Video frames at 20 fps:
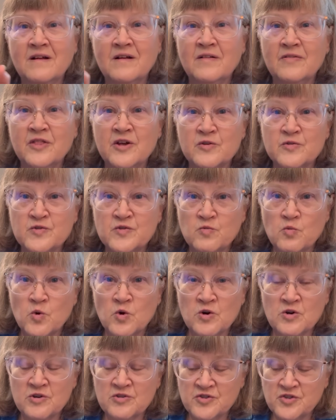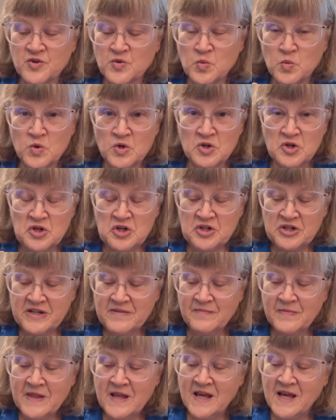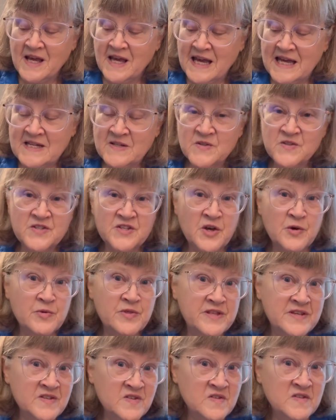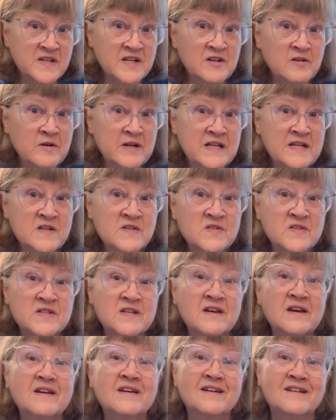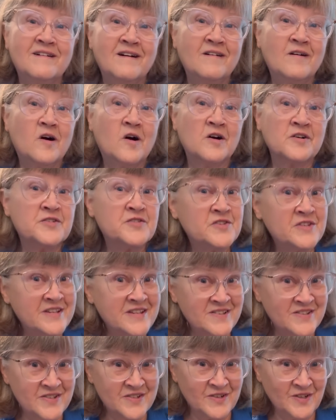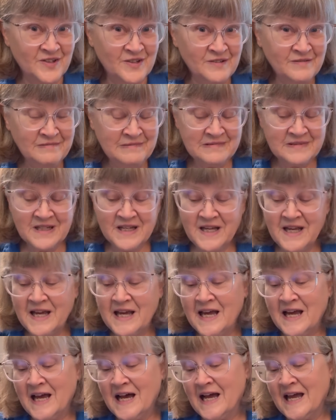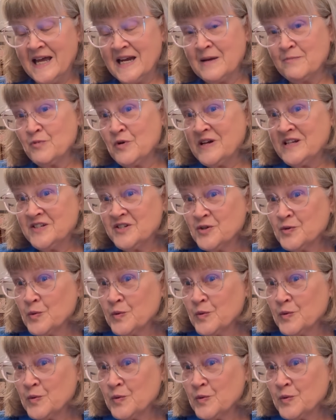those words or word. And so this series are seasonal, and I'm ready to